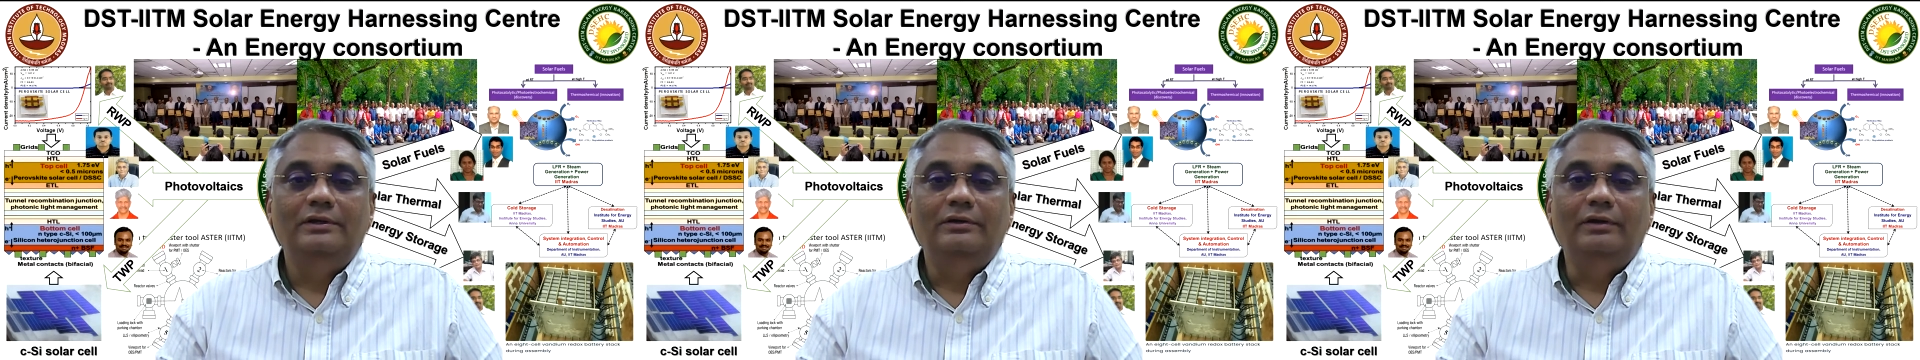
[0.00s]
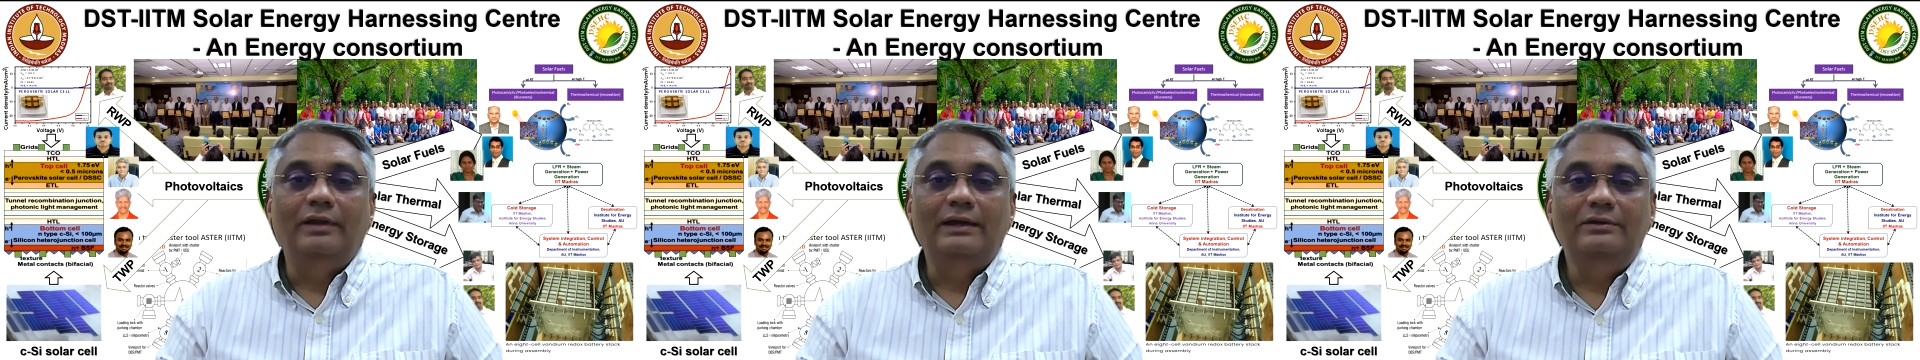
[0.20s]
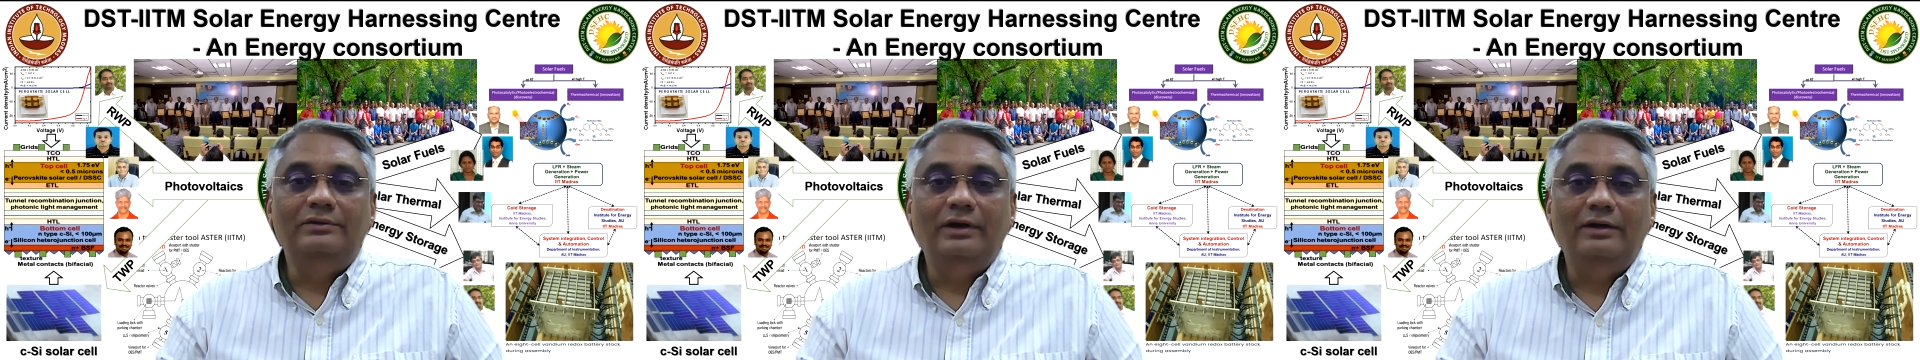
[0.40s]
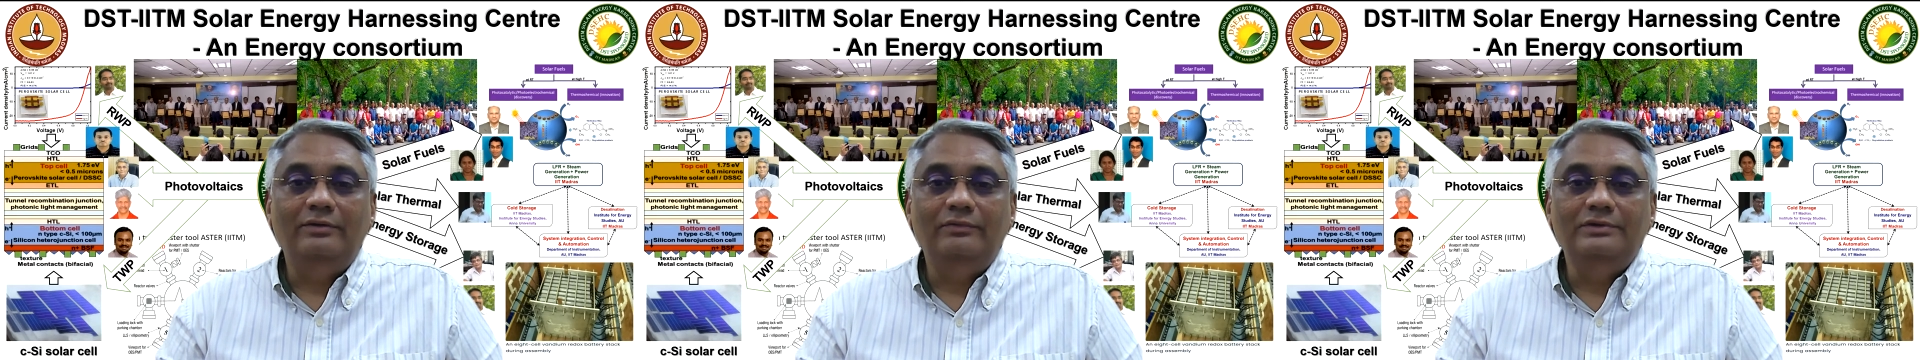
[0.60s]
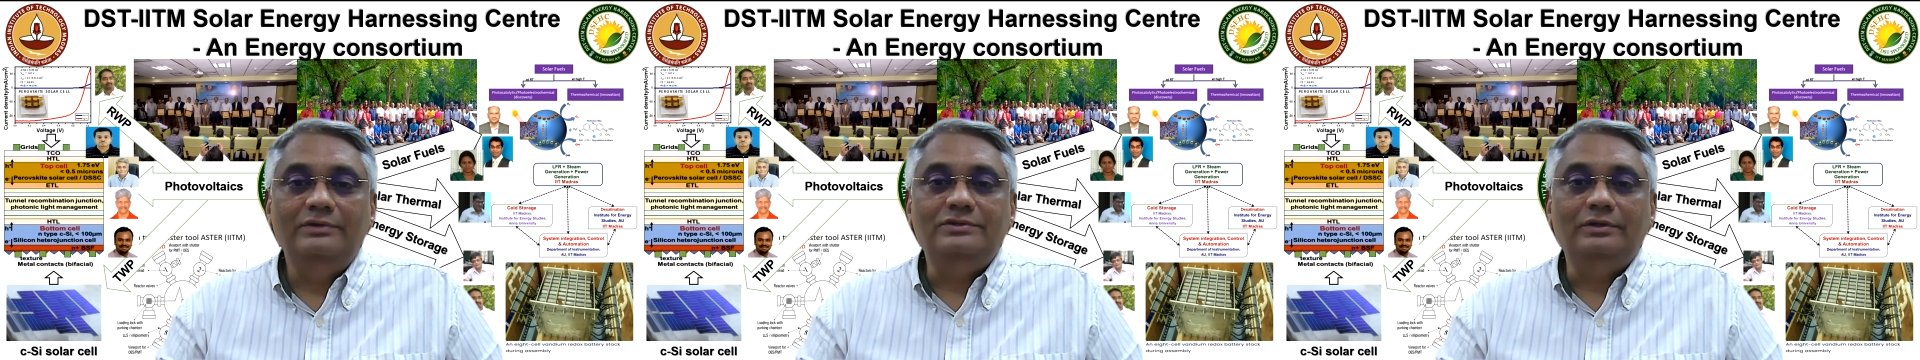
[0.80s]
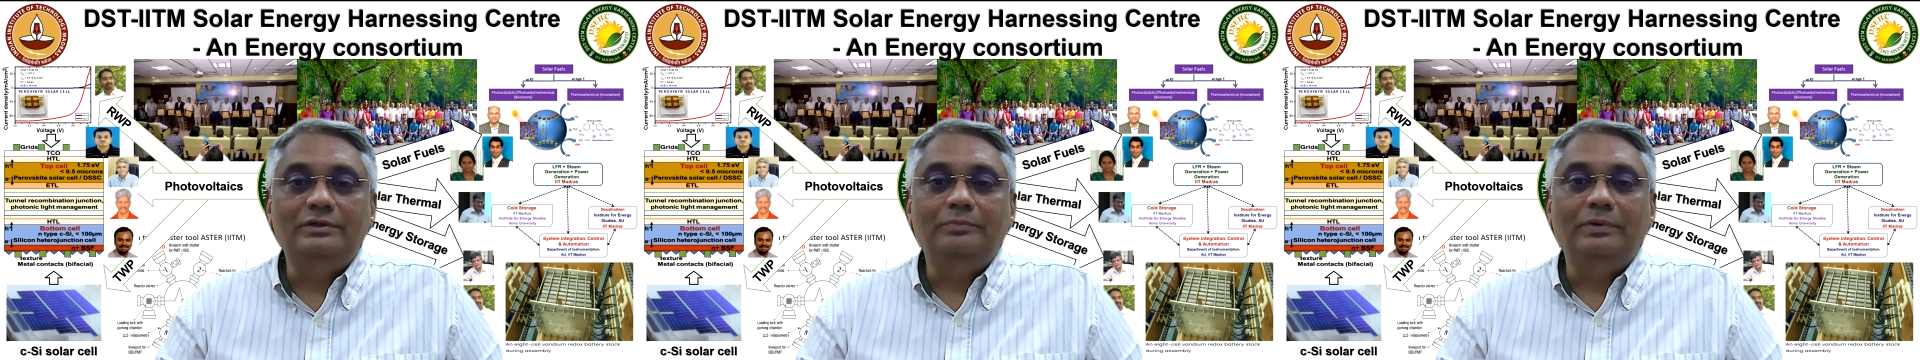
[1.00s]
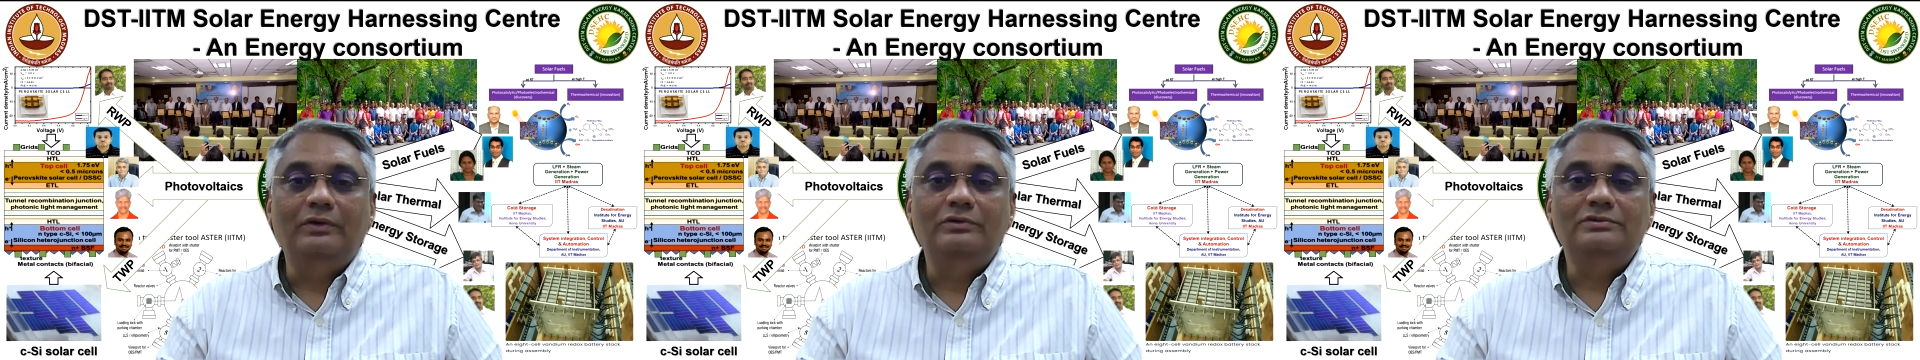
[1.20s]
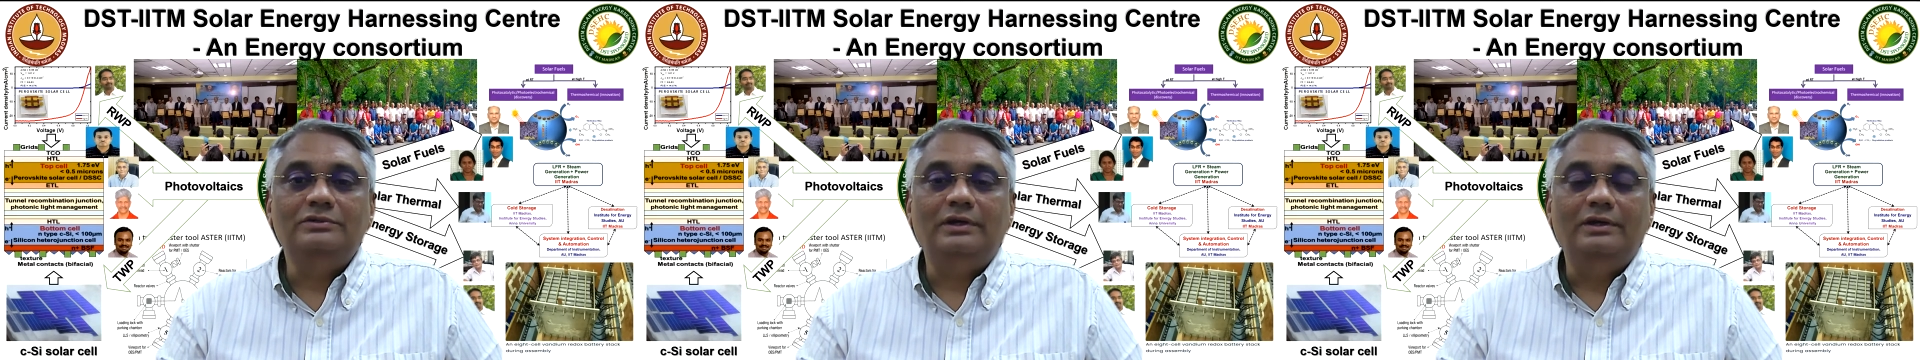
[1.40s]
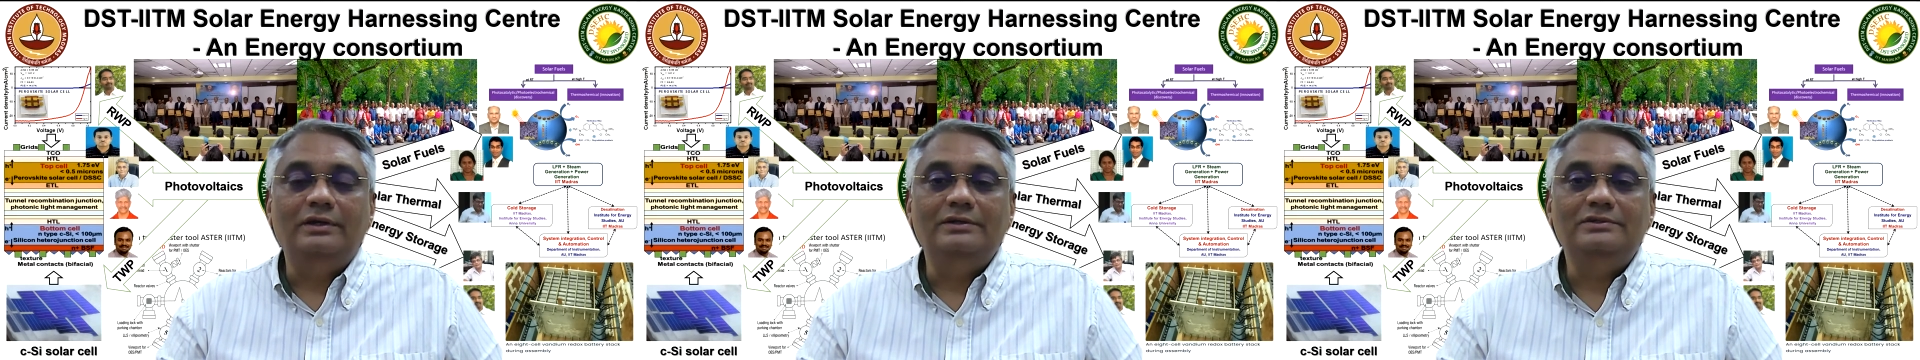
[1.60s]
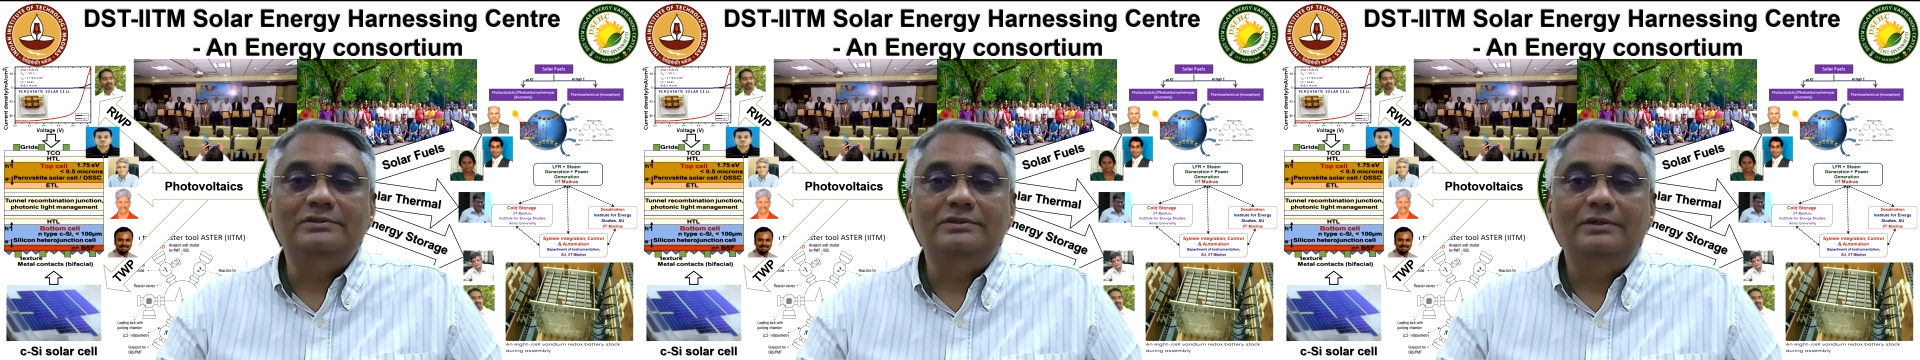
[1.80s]
light harvesting
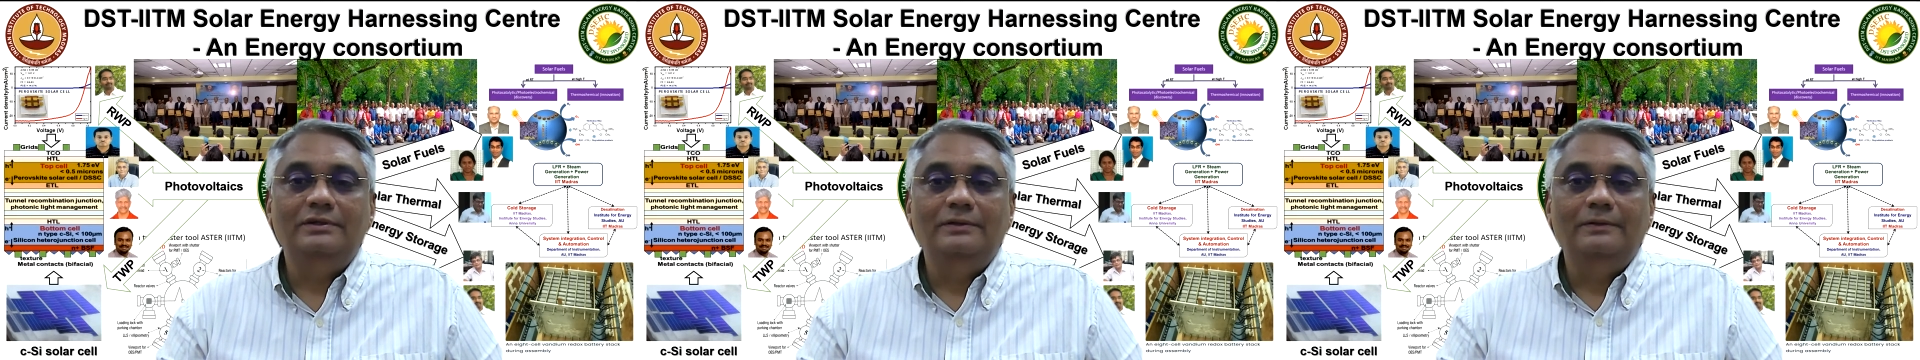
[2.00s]
perovskites,